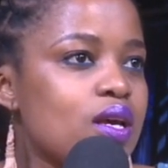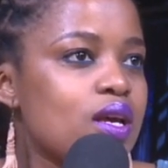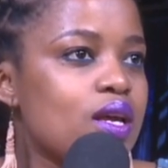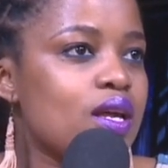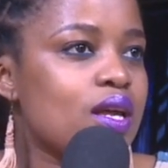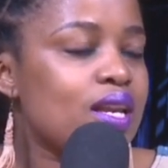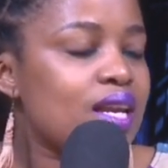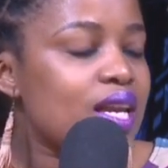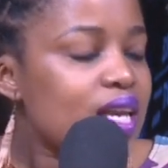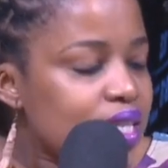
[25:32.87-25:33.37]

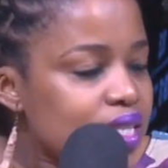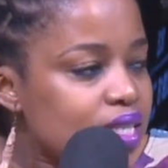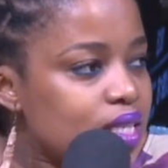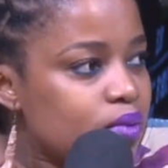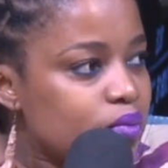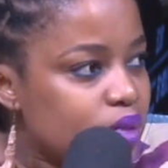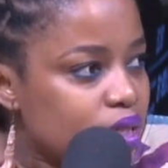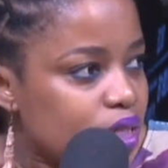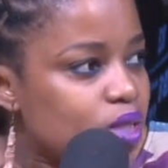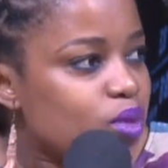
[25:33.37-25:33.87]
an
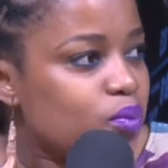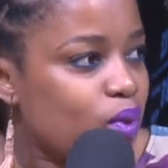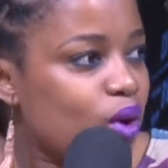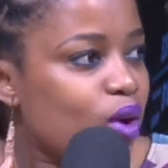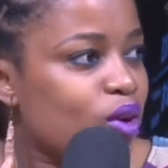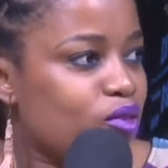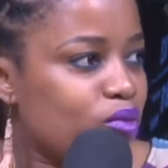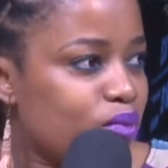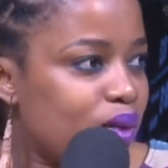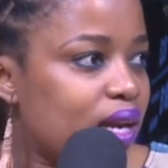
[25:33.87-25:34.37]
intimate
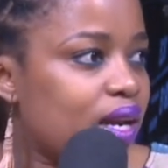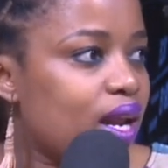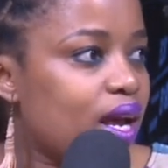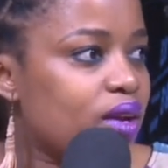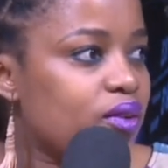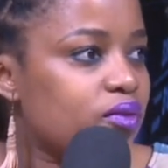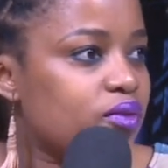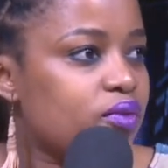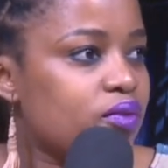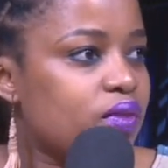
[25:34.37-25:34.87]
part of my
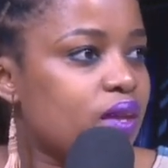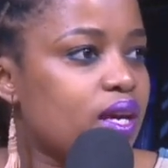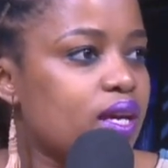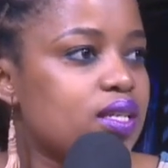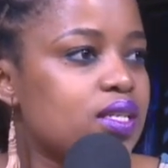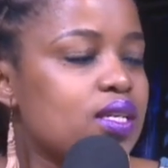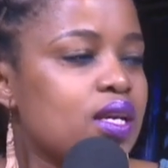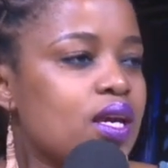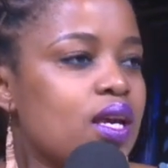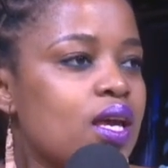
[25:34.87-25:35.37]
life,
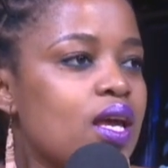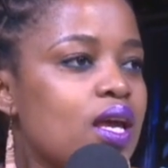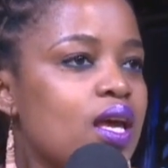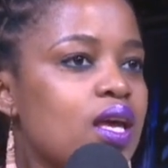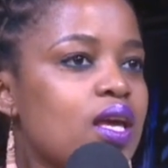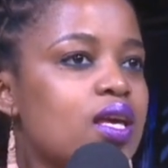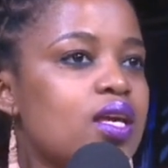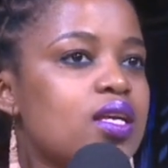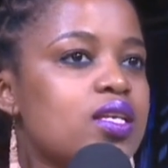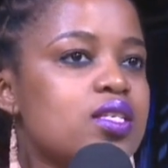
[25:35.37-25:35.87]
that
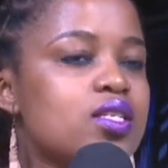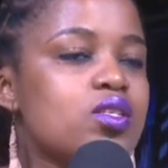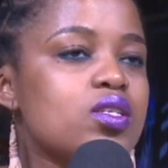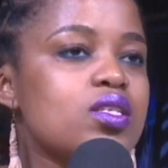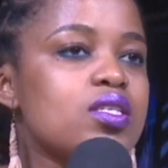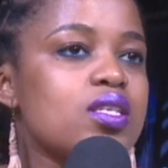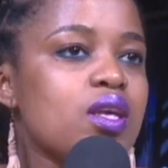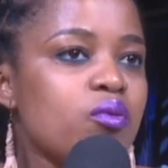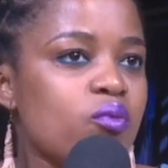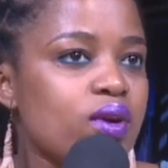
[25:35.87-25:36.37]
he's
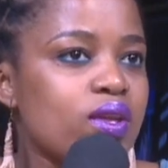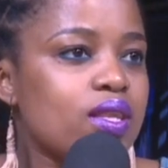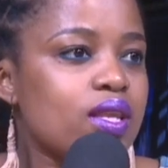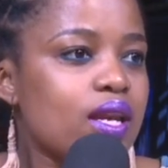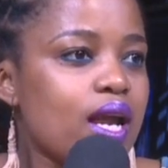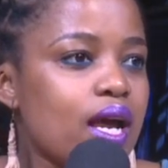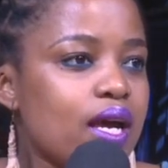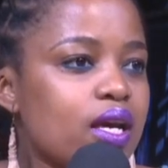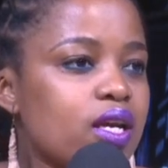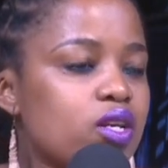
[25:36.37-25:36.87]
someone
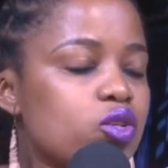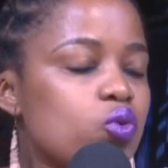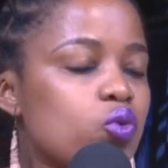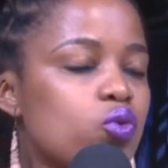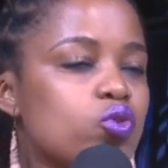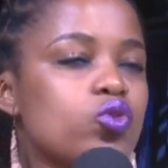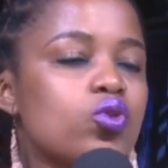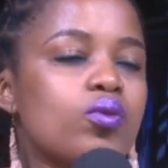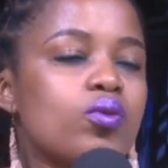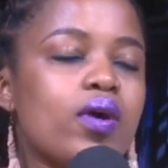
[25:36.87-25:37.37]
that I can talk
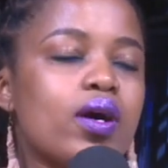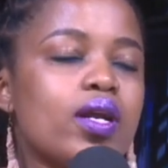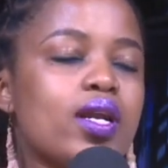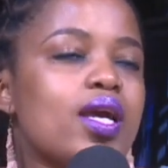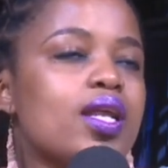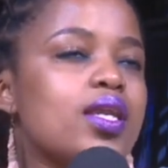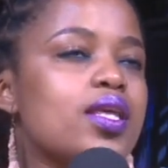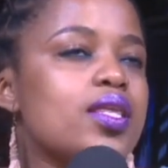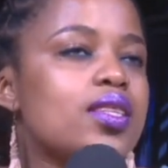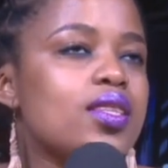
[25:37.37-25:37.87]
to about
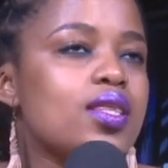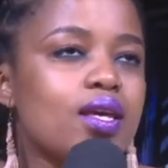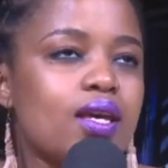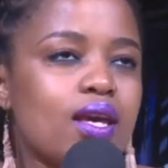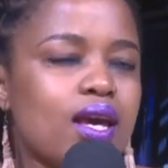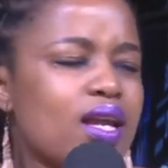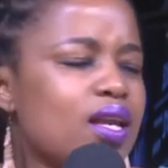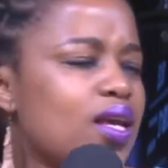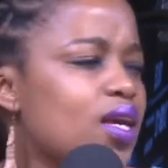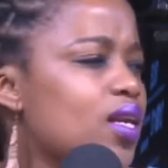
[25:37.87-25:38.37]

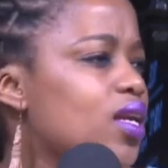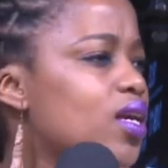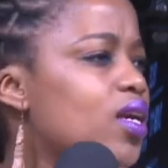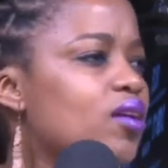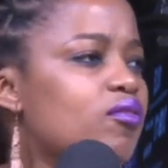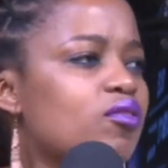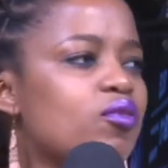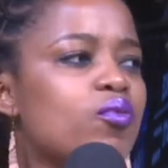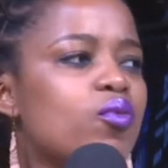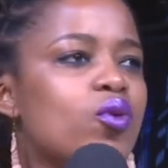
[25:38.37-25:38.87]
anything at any
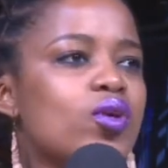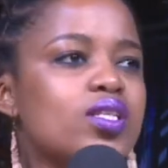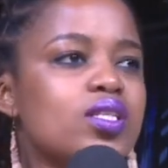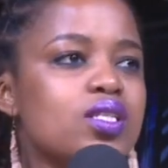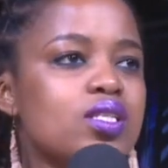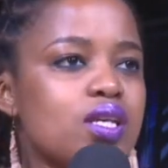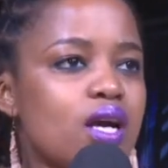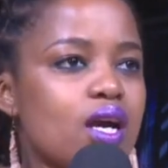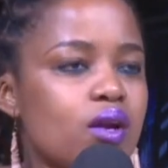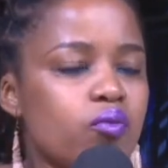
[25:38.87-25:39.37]
given point in
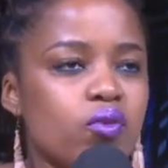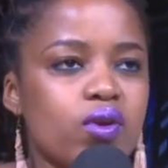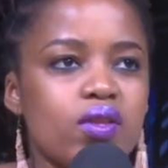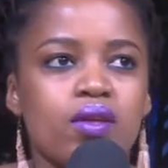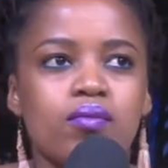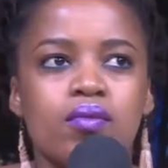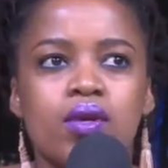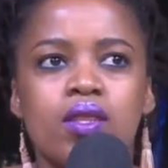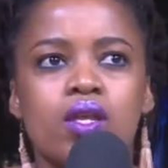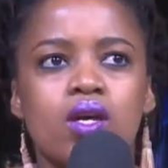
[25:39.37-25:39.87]
time, whether
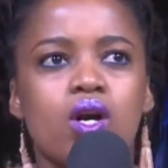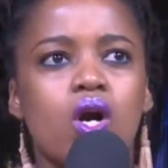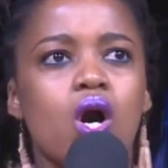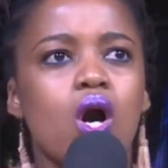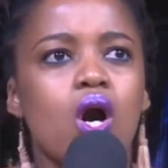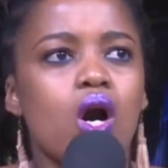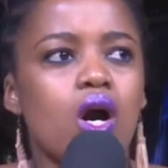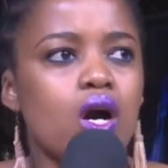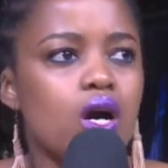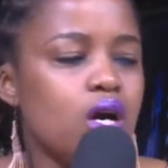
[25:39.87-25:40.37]
I'm in the
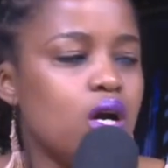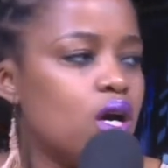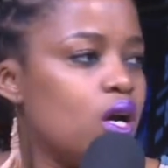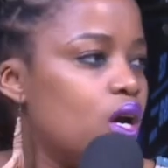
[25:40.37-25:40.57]
car,